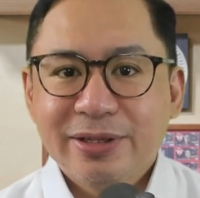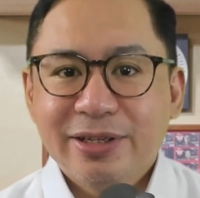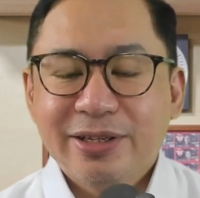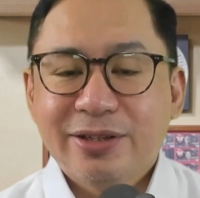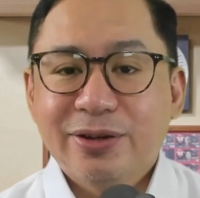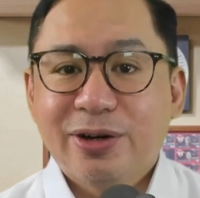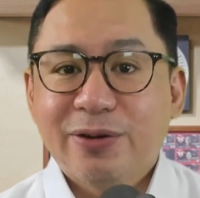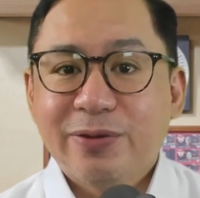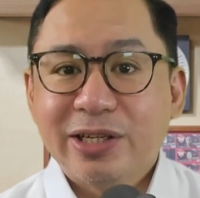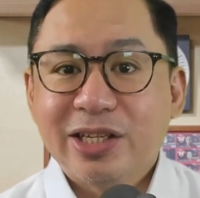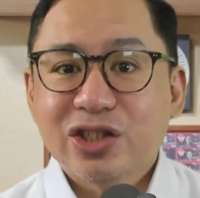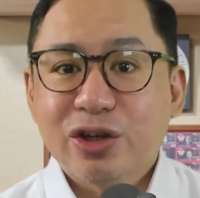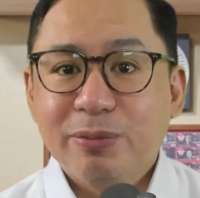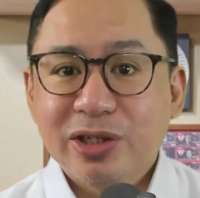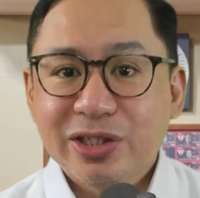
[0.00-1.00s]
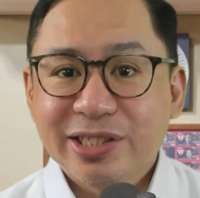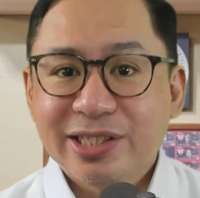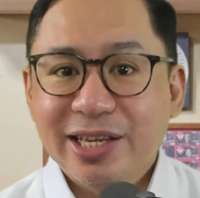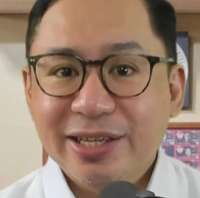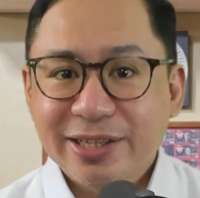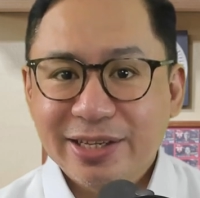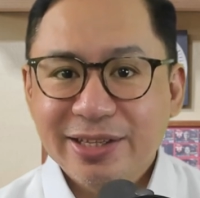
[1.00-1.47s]
The Governance Commission
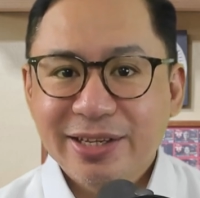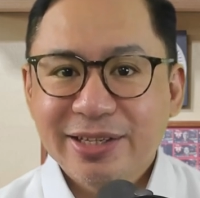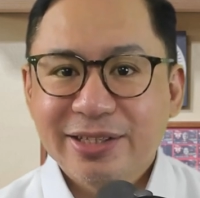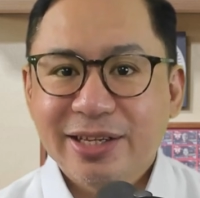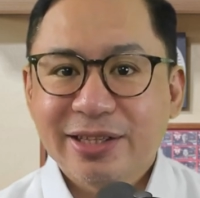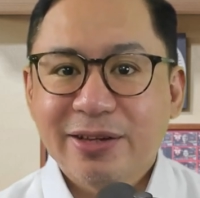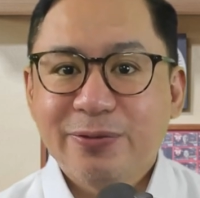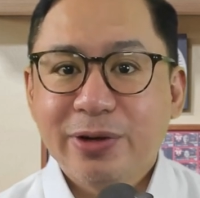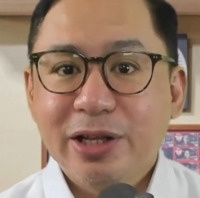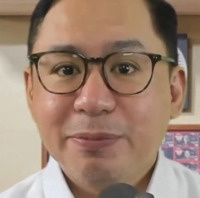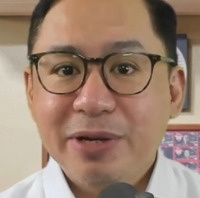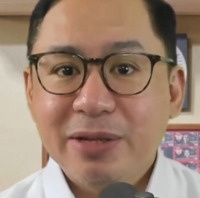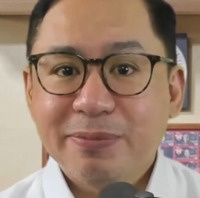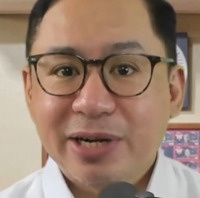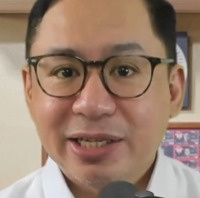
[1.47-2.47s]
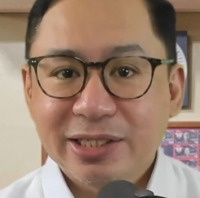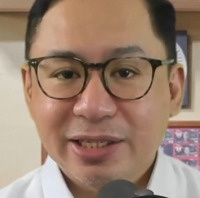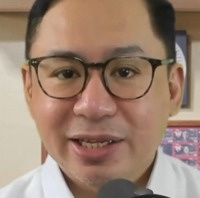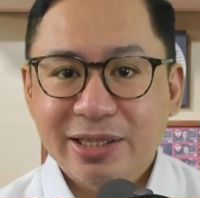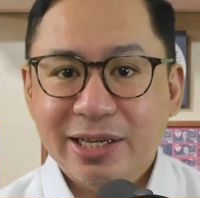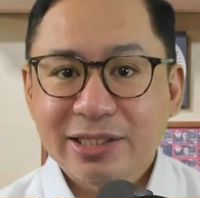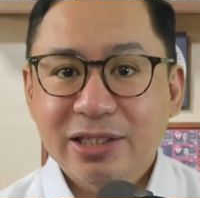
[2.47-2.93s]
stated that the Philippine
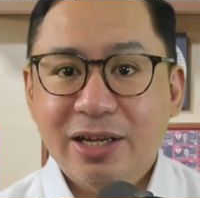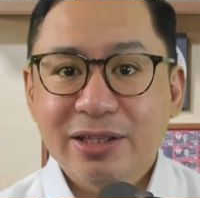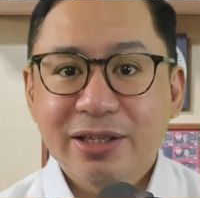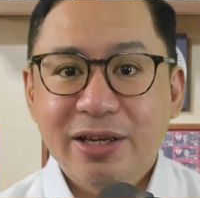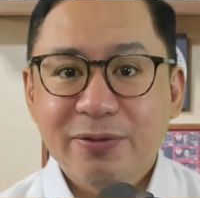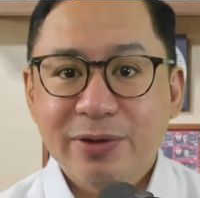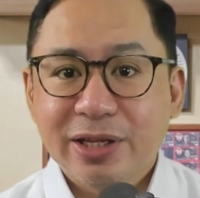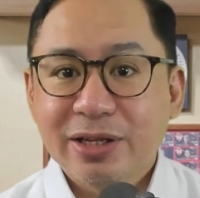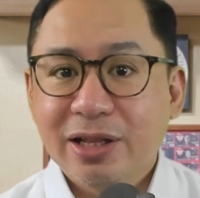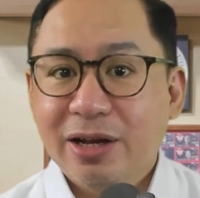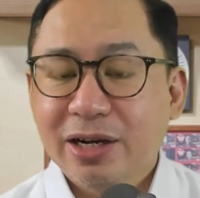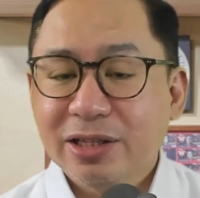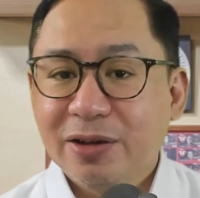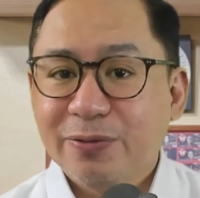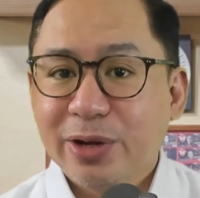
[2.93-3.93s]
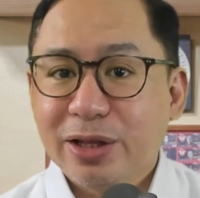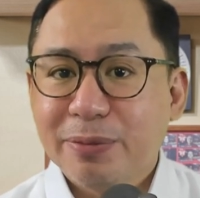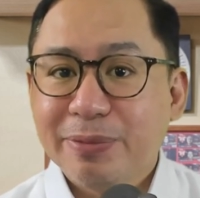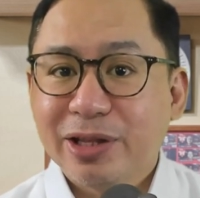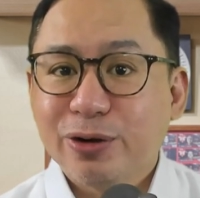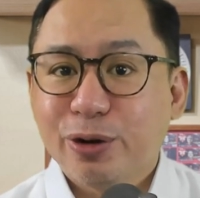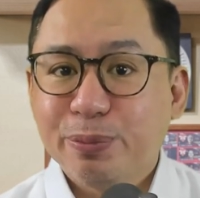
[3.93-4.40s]
President has not given Clark
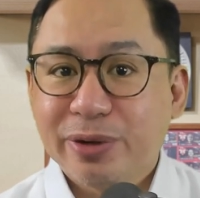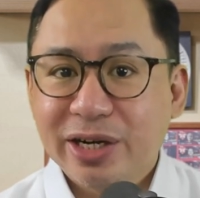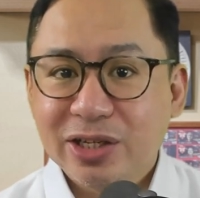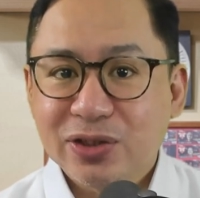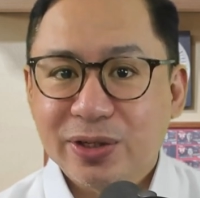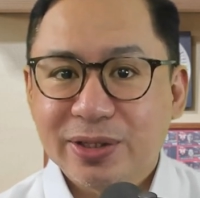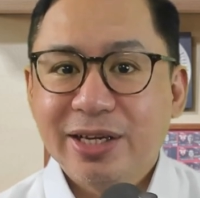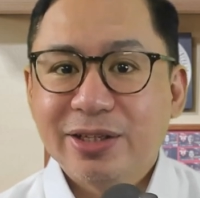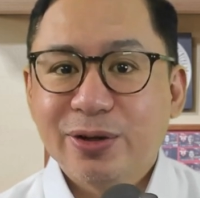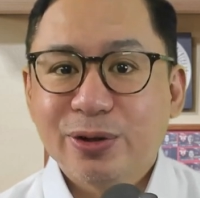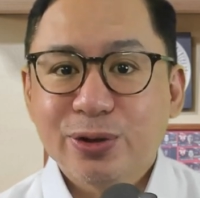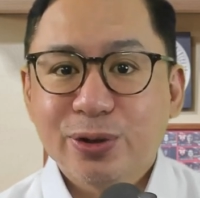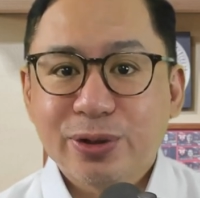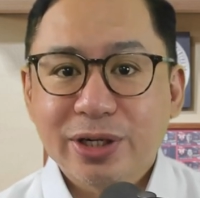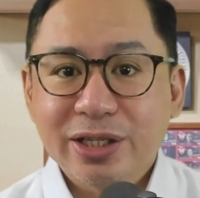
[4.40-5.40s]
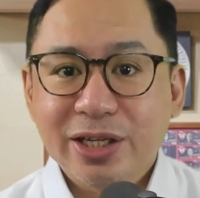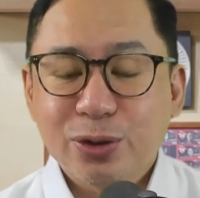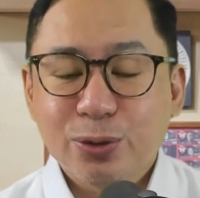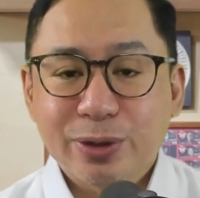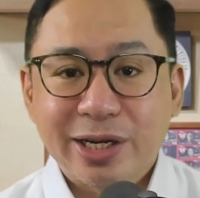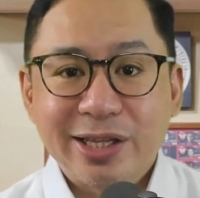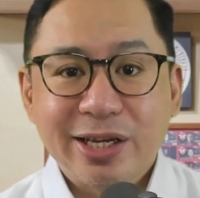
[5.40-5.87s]
Development Corporation the
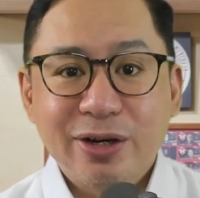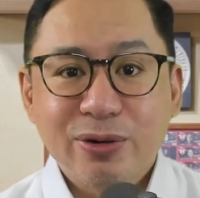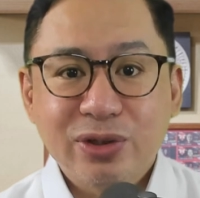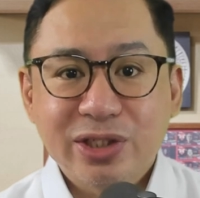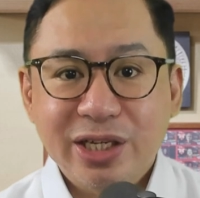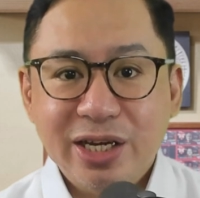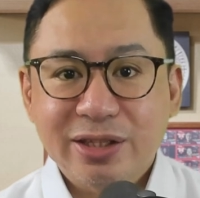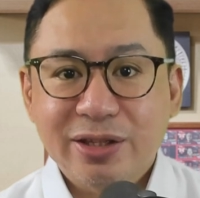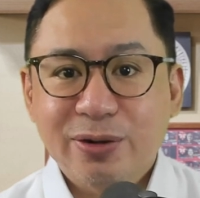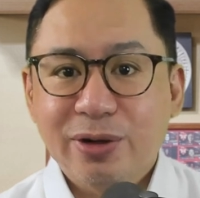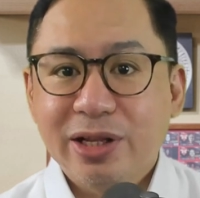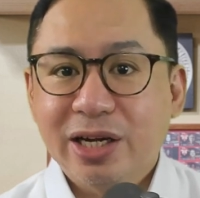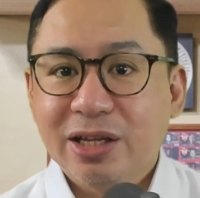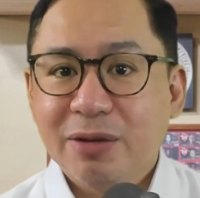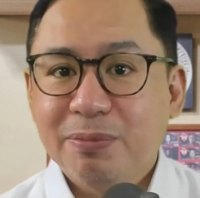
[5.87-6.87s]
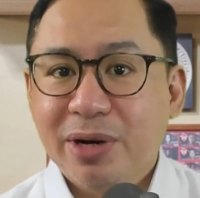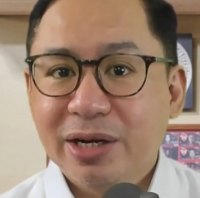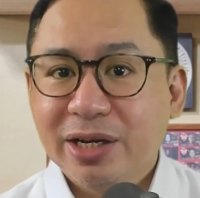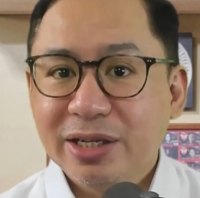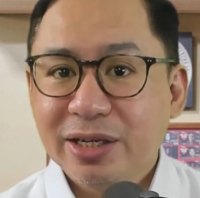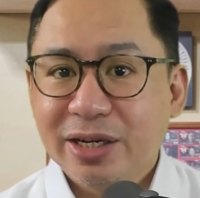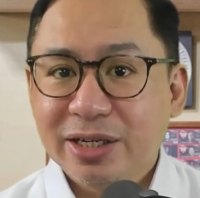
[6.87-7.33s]
authority to renegotiate the collective
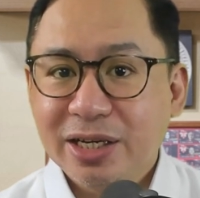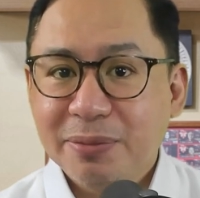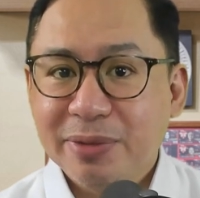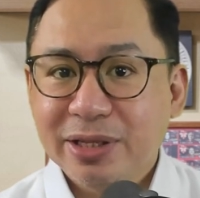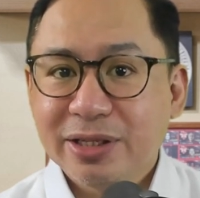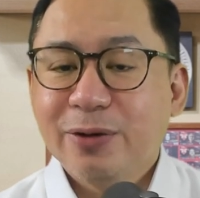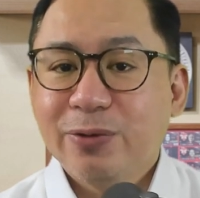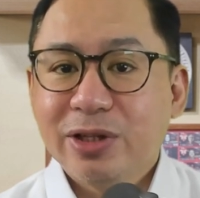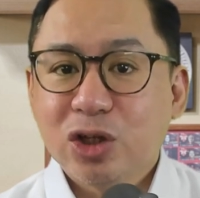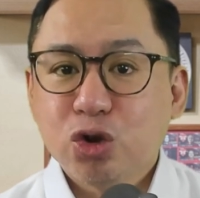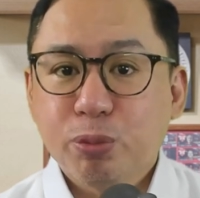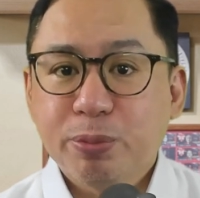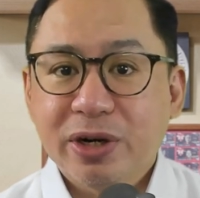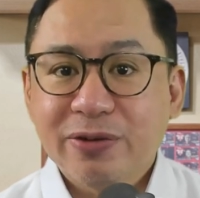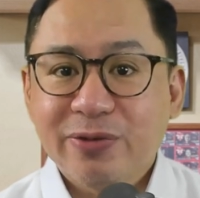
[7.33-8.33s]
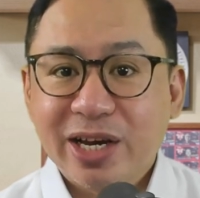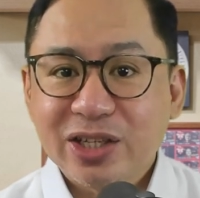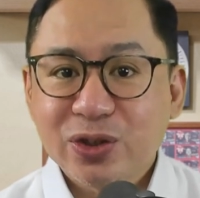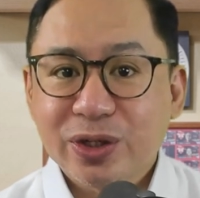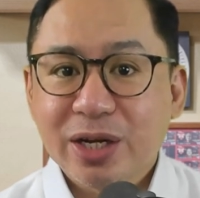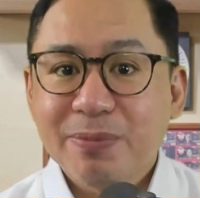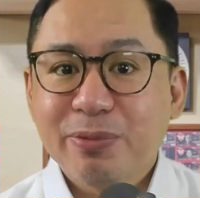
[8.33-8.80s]
bargaining agreement with the
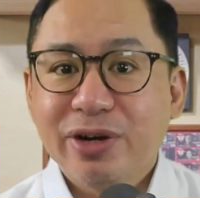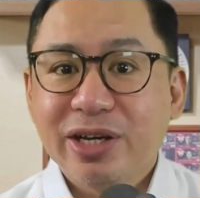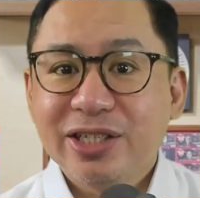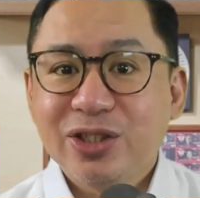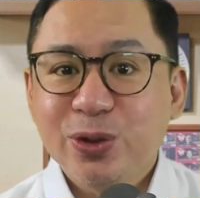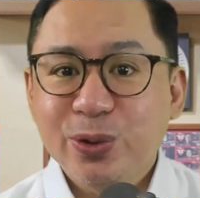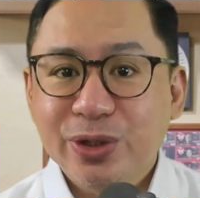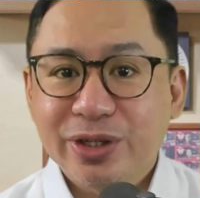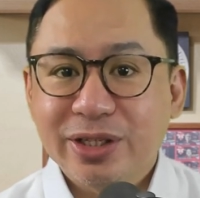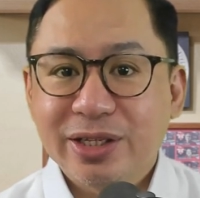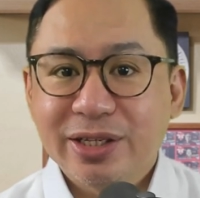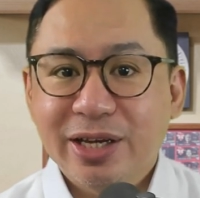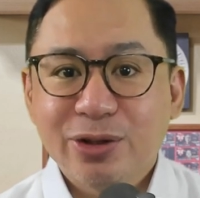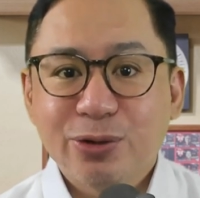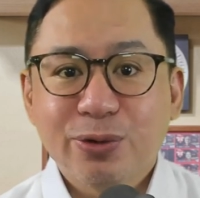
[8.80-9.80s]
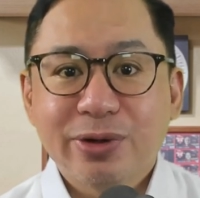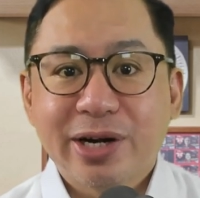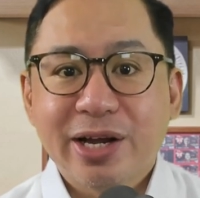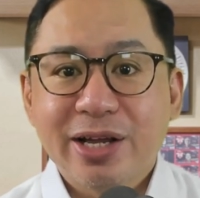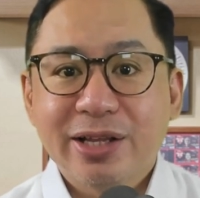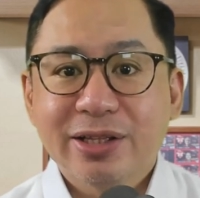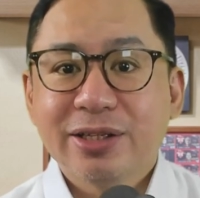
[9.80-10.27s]
Supervisory Employees Union and to
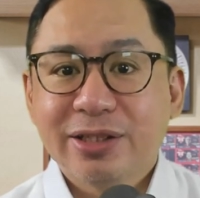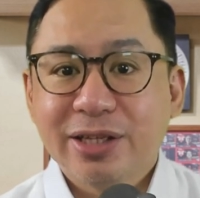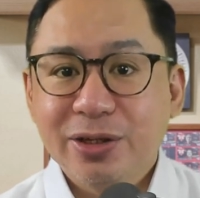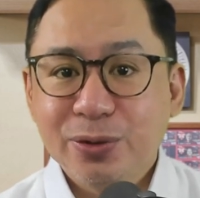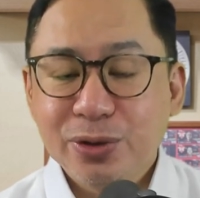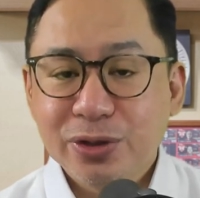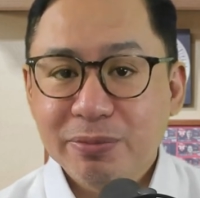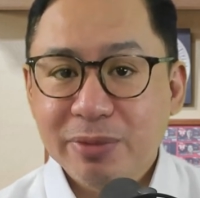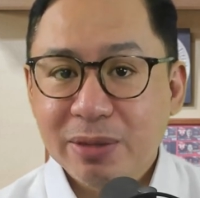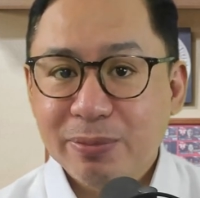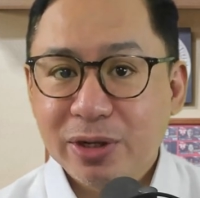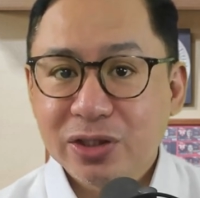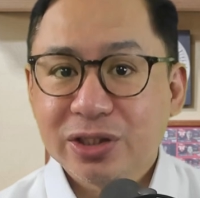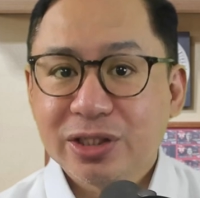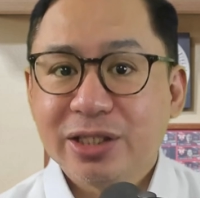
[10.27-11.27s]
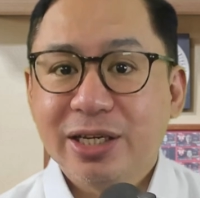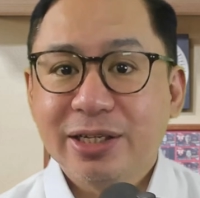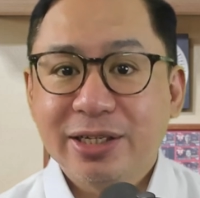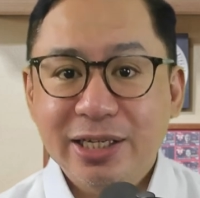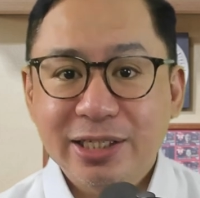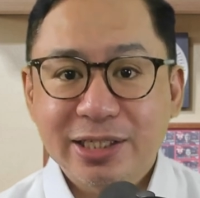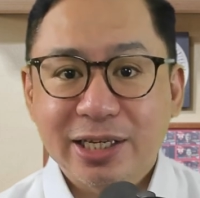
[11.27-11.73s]
grant the union members
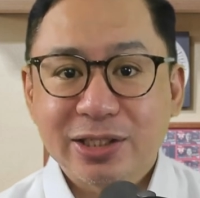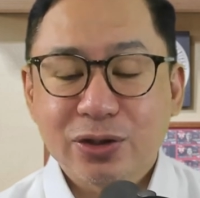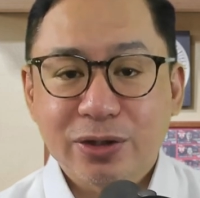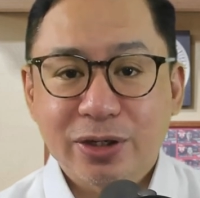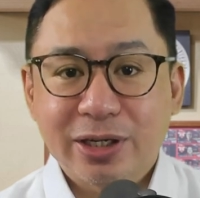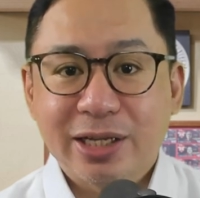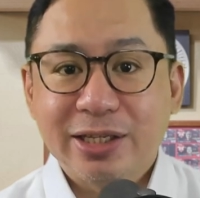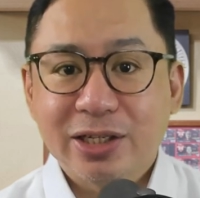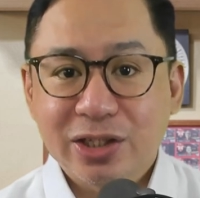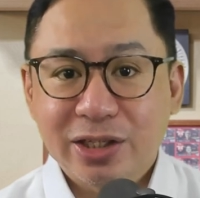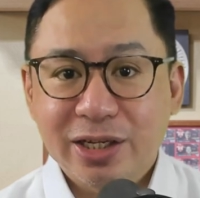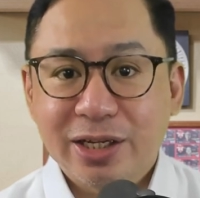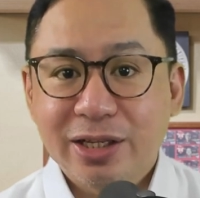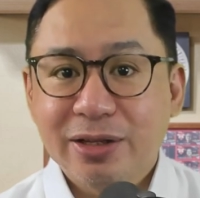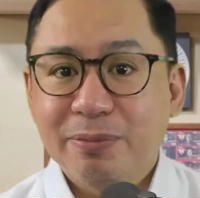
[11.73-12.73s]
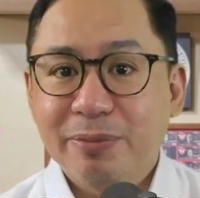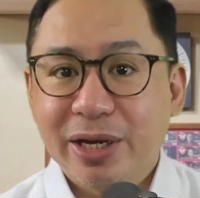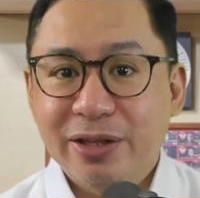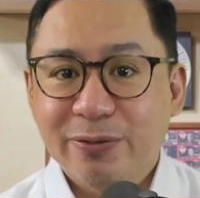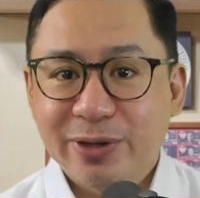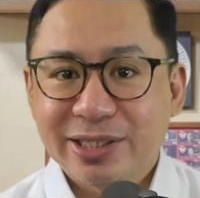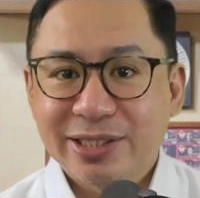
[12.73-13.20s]
increases or additional
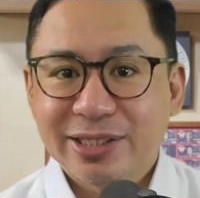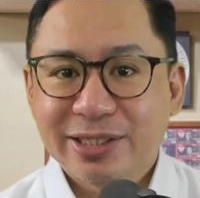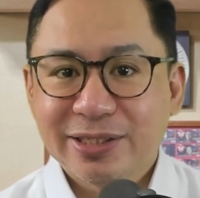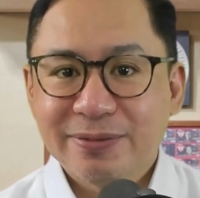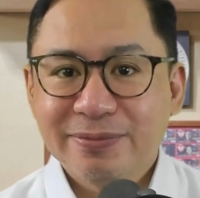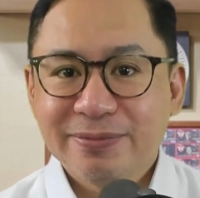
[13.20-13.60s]
benefits.